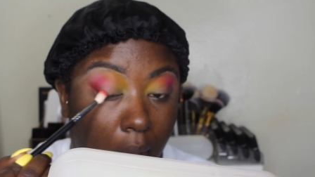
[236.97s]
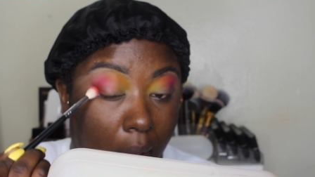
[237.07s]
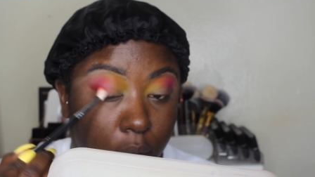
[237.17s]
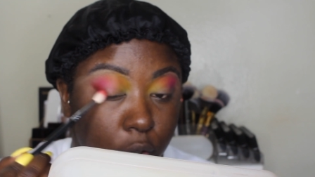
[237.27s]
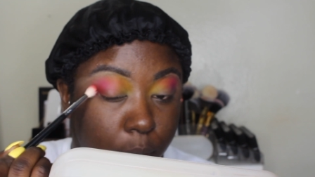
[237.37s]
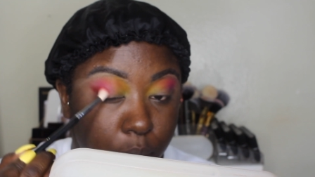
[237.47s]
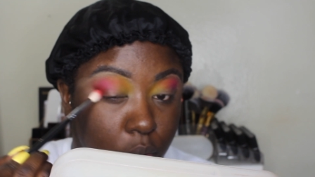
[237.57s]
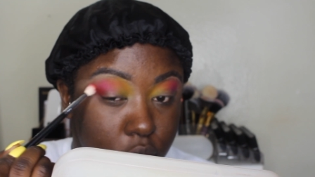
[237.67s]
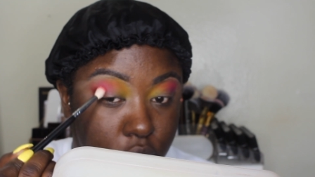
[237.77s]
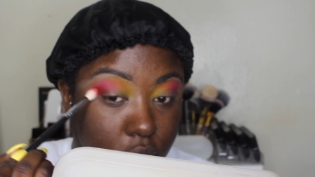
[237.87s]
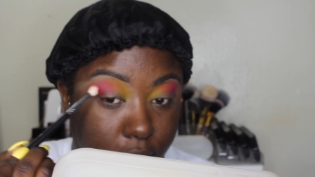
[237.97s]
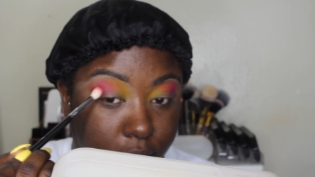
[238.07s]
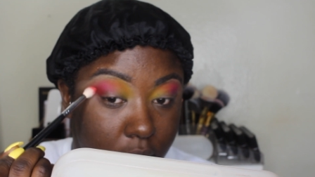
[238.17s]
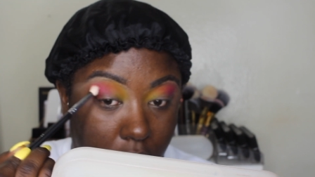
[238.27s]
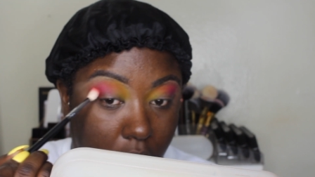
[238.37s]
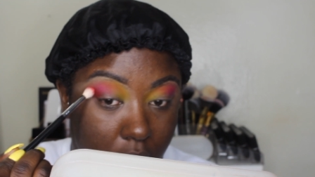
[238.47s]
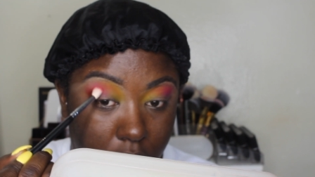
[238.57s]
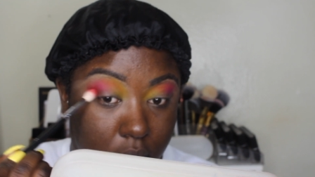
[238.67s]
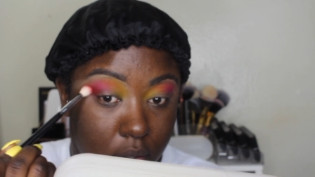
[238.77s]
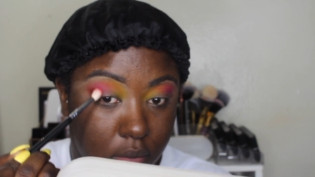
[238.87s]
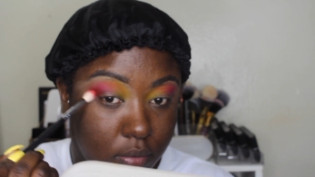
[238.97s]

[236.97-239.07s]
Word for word: outer portion of the eye.